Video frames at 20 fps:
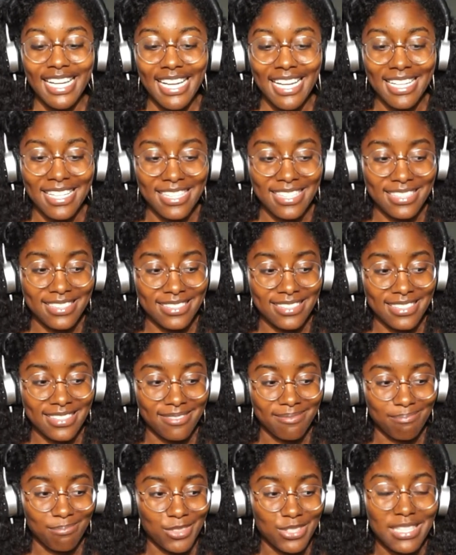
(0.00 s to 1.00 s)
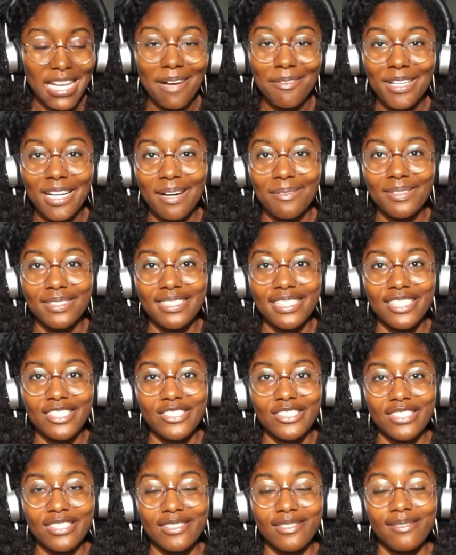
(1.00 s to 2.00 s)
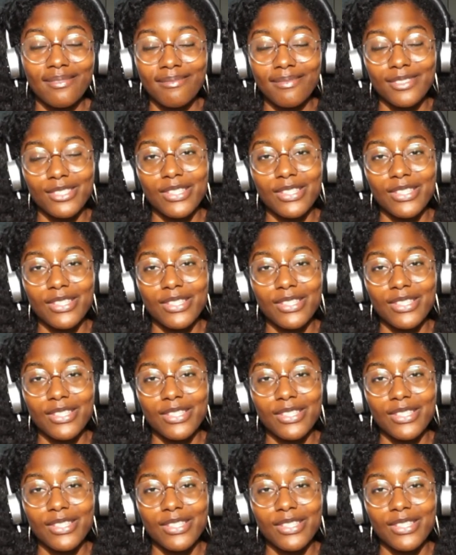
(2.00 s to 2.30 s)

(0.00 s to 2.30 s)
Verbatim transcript: and just have a conversation.